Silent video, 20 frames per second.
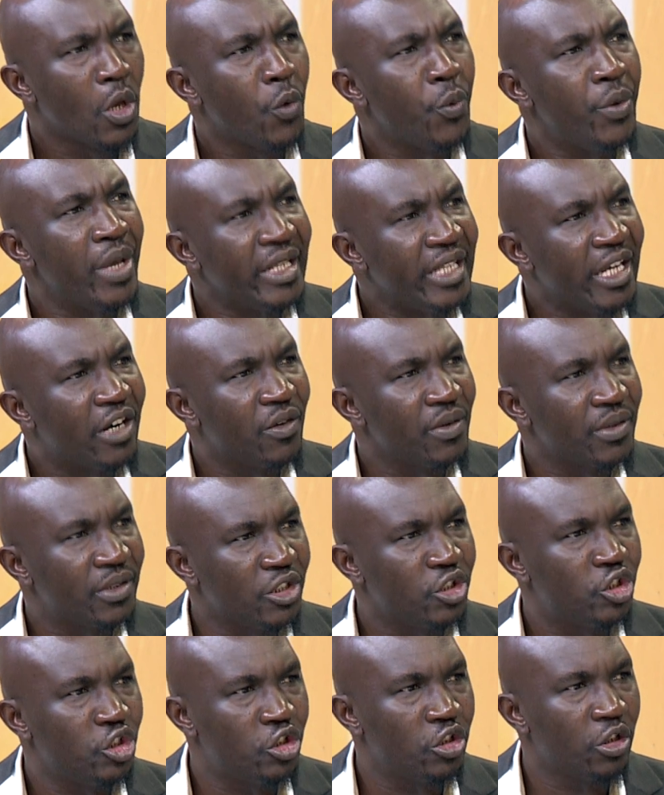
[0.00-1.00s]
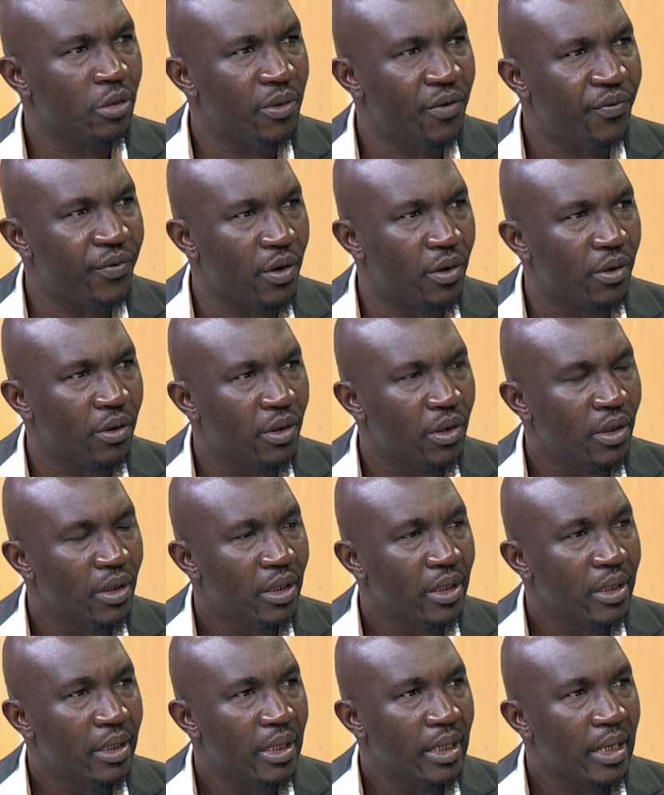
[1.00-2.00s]
We had a constitution before. Mm-hmm.
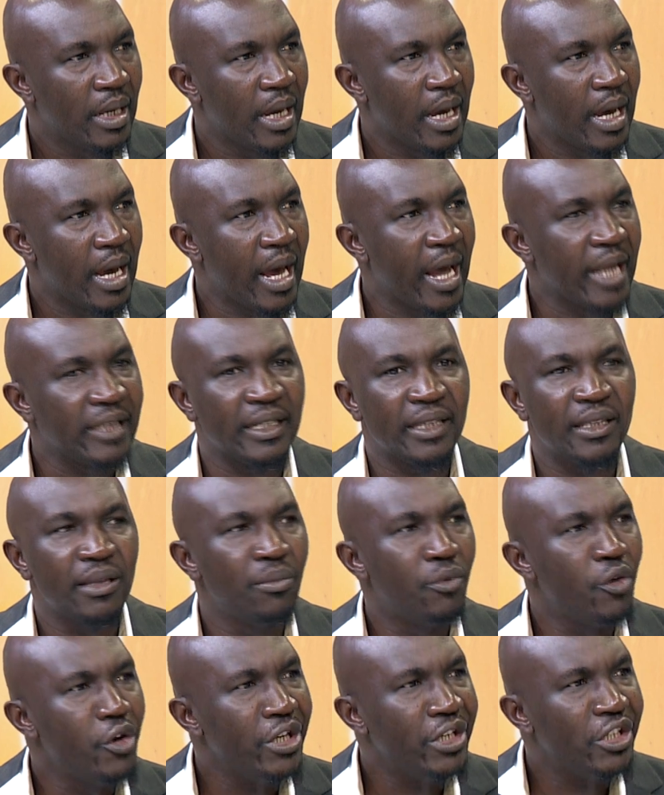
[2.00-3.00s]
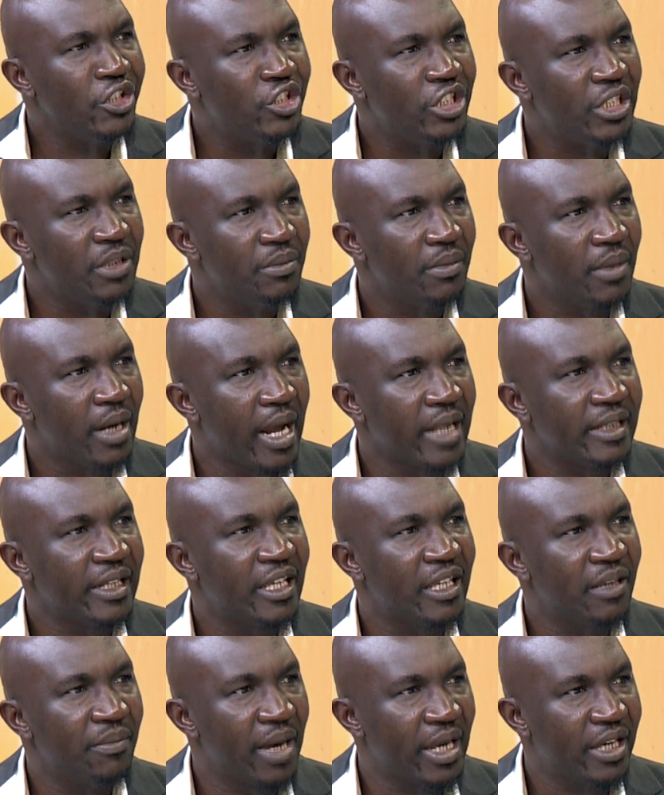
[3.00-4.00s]
Under the Moi regime, under
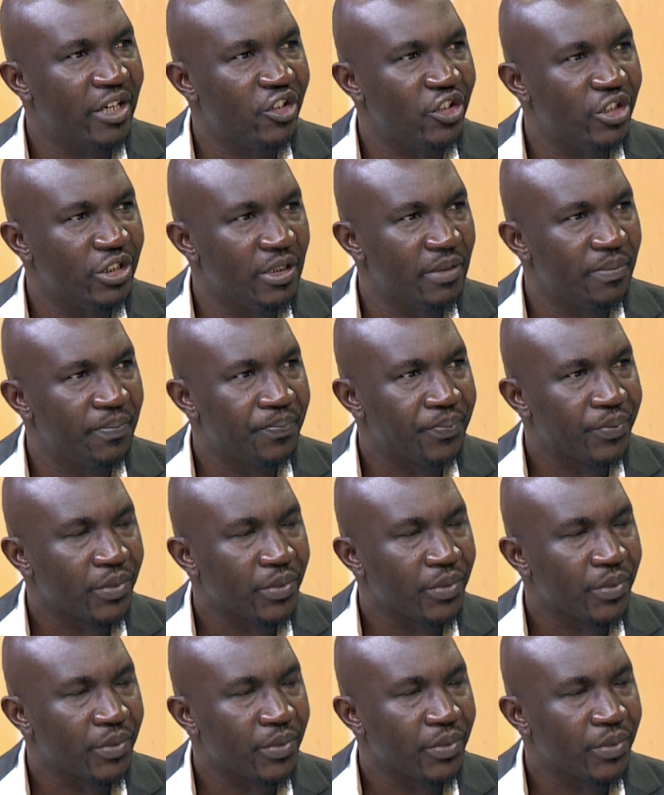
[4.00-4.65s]
Kibaki regime.